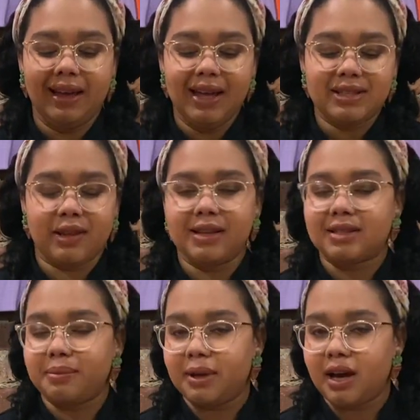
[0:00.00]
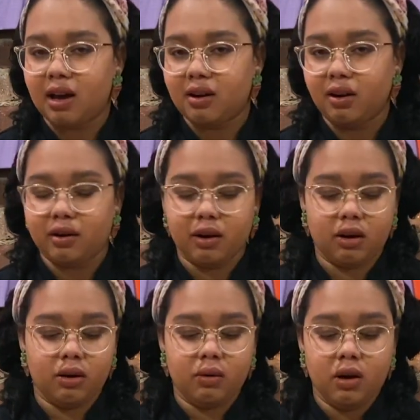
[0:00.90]
So this could be hot
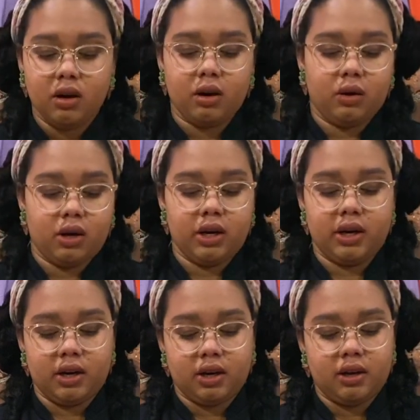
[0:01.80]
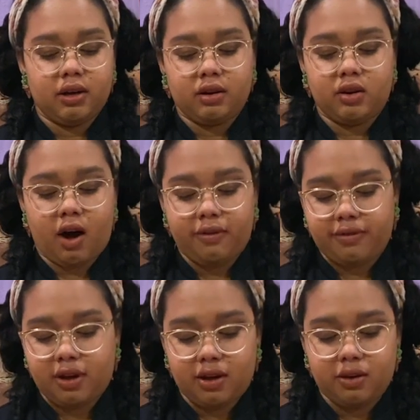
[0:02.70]
cocoa or
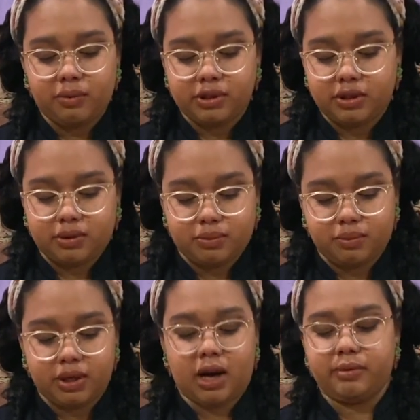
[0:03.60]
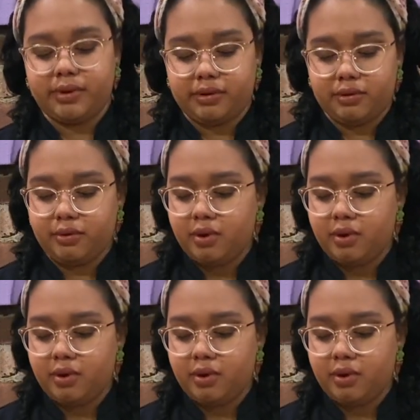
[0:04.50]
coffee, which is what I would do.